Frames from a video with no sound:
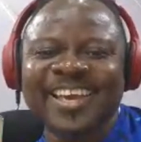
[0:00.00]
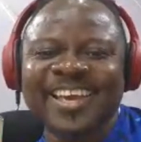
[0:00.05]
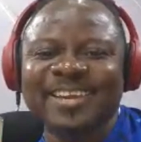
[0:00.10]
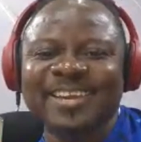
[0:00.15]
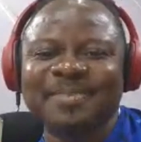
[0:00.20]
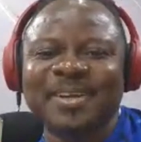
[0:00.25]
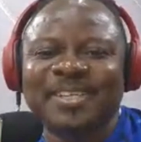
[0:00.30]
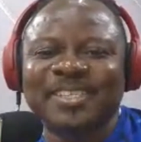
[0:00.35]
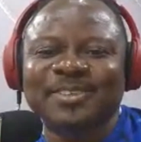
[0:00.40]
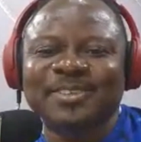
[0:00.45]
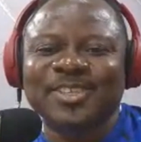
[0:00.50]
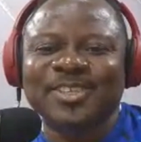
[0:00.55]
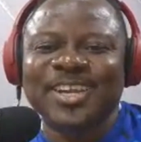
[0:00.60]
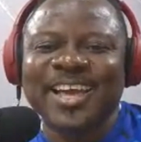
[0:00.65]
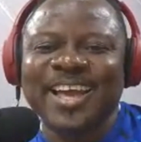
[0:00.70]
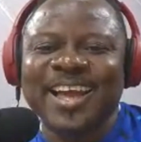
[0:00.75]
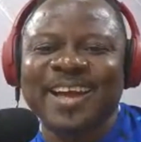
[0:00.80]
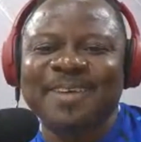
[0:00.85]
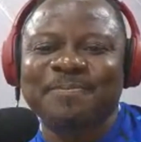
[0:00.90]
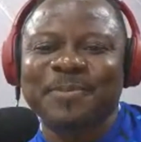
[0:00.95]
In the month of
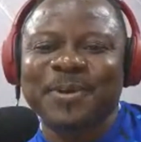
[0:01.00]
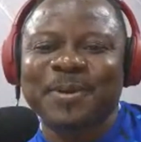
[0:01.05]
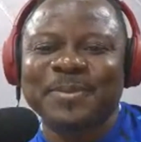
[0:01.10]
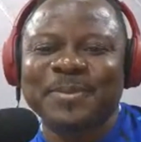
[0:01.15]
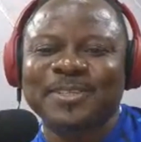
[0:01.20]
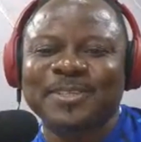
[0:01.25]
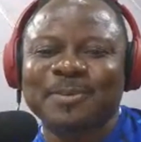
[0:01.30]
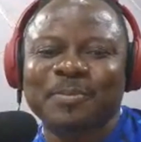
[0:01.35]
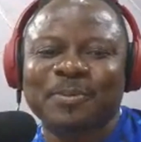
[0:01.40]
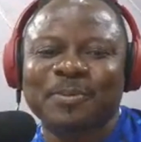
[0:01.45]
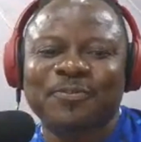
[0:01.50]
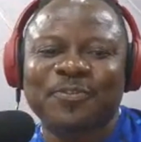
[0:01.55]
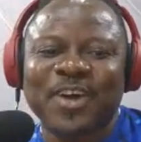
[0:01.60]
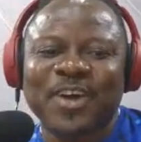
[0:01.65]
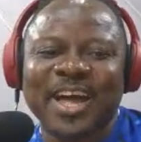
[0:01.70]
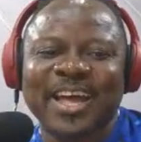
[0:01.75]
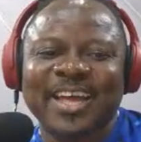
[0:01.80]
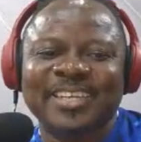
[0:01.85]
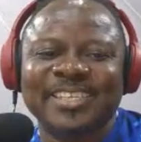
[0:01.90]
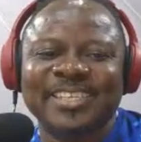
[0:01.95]
July, I promised to
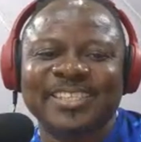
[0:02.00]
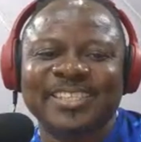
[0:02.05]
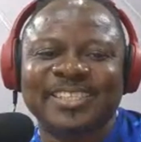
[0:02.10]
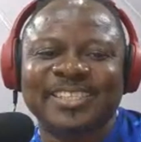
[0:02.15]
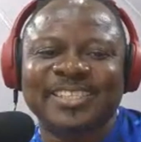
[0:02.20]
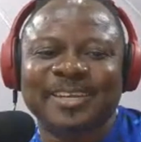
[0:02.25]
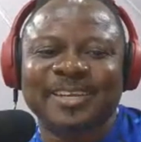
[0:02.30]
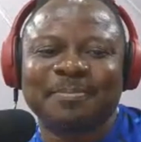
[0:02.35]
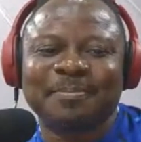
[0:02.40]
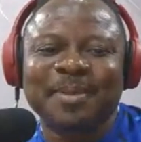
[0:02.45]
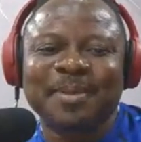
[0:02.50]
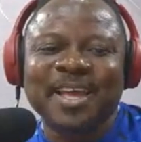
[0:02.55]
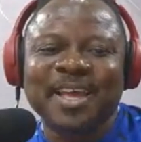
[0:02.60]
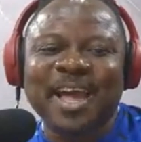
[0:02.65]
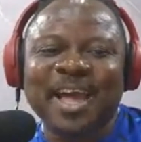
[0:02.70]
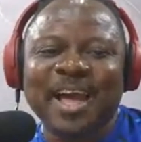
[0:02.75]
provide the team